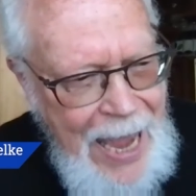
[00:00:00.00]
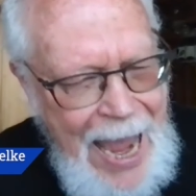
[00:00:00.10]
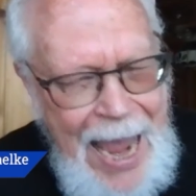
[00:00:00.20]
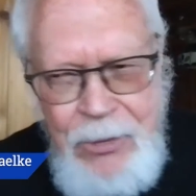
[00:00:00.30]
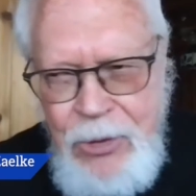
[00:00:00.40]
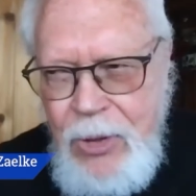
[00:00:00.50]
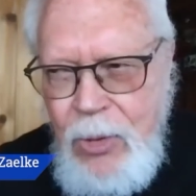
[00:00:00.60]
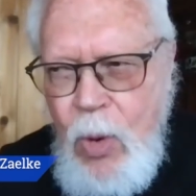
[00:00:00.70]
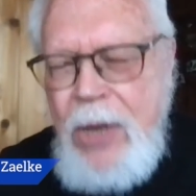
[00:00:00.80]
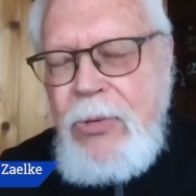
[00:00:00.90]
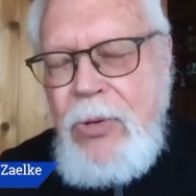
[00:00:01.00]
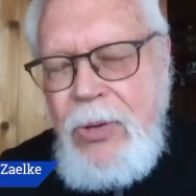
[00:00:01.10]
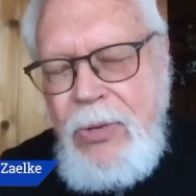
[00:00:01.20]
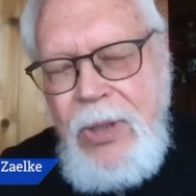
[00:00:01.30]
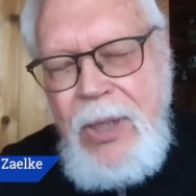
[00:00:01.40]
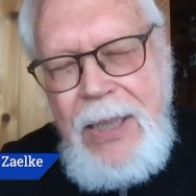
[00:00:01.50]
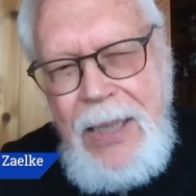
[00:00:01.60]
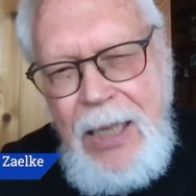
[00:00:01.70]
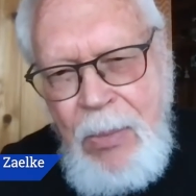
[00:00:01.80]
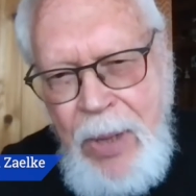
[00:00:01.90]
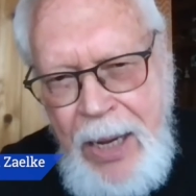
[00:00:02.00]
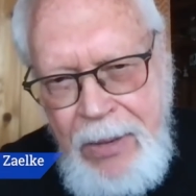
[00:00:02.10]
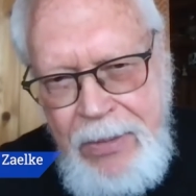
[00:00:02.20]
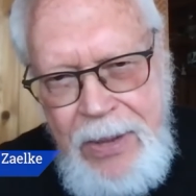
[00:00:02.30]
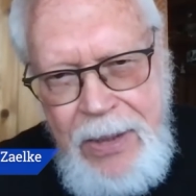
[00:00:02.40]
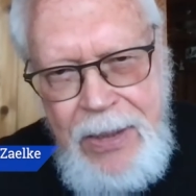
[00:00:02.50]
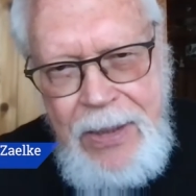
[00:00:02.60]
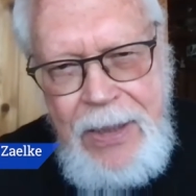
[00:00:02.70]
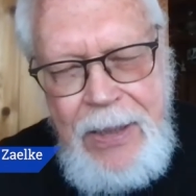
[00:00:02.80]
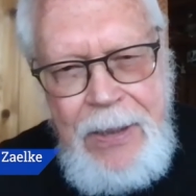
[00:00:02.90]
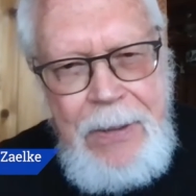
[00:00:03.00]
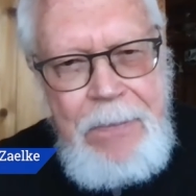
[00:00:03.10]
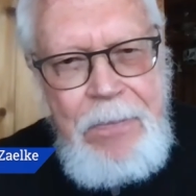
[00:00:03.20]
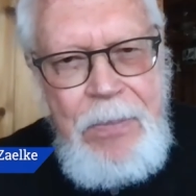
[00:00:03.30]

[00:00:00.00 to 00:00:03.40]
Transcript: ask questions about the